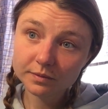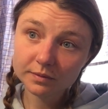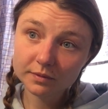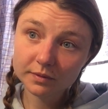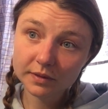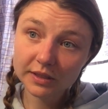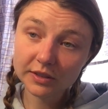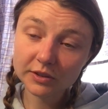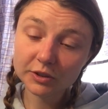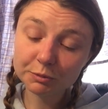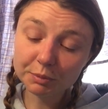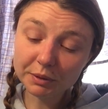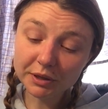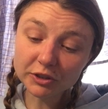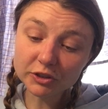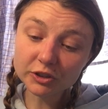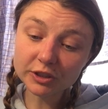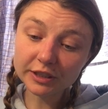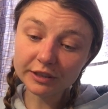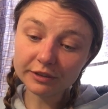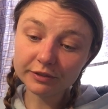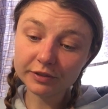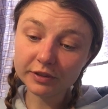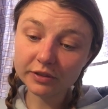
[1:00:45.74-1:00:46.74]

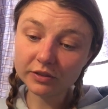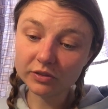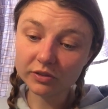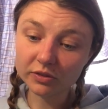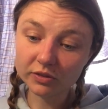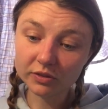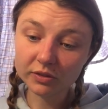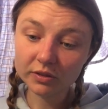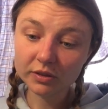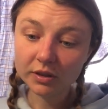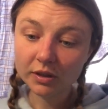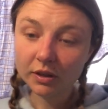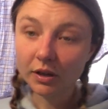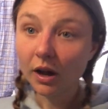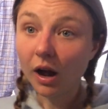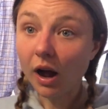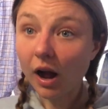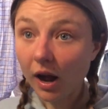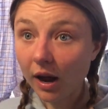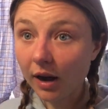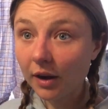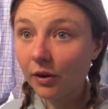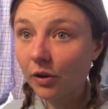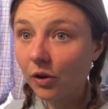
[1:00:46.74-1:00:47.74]
Especially if it's
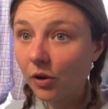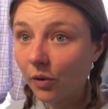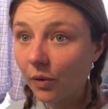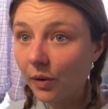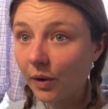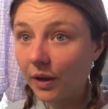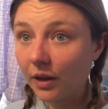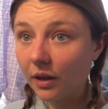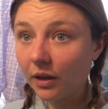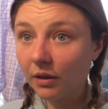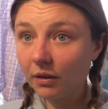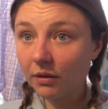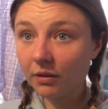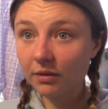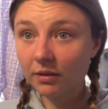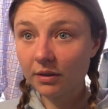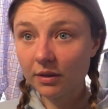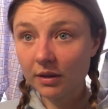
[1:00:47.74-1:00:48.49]
ongoing